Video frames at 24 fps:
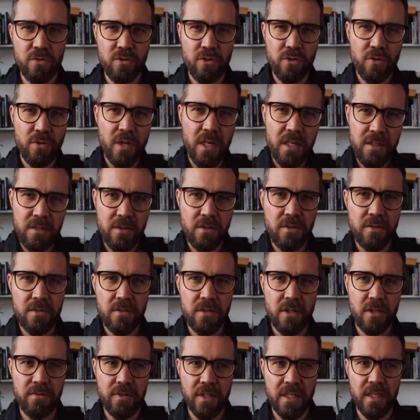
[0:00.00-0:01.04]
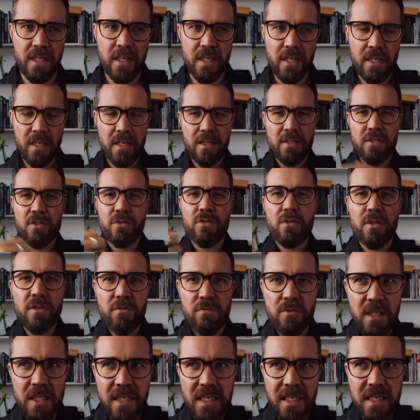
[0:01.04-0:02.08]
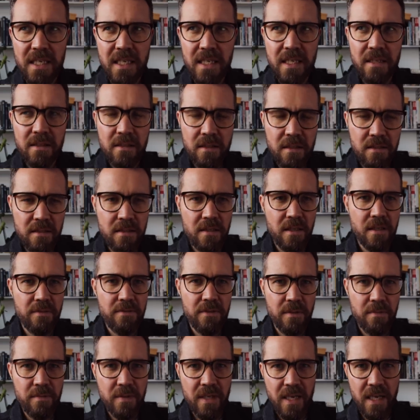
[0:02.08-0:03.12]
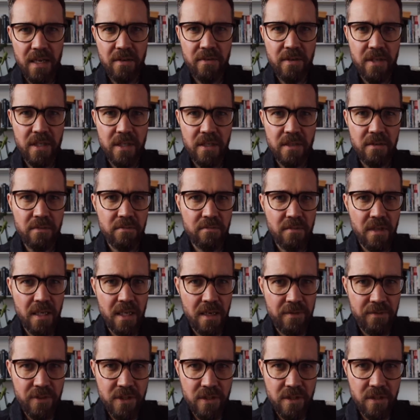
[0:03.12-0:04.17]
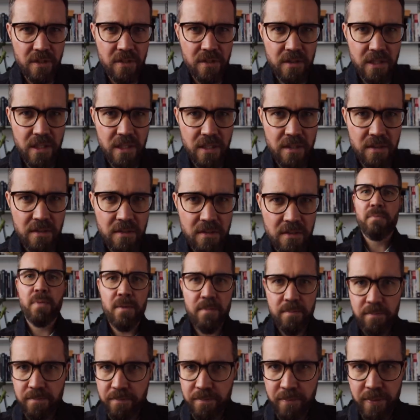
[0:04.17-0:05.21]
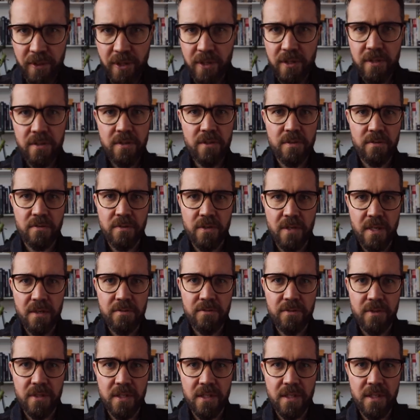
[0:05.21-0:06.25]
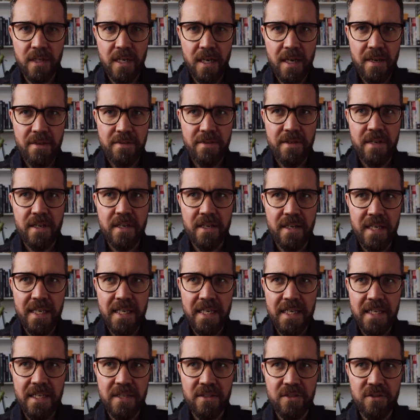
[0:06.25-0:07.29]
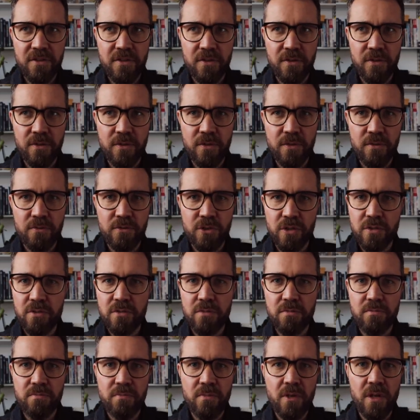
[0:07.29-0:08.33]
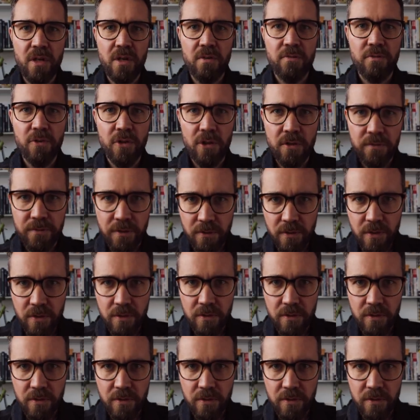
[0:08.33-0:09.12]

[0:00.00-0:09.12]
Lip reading: you're asking yourself like, do I really need the stuff that I'm carrying every single day? But part of the recovery, I think, is to just evolve your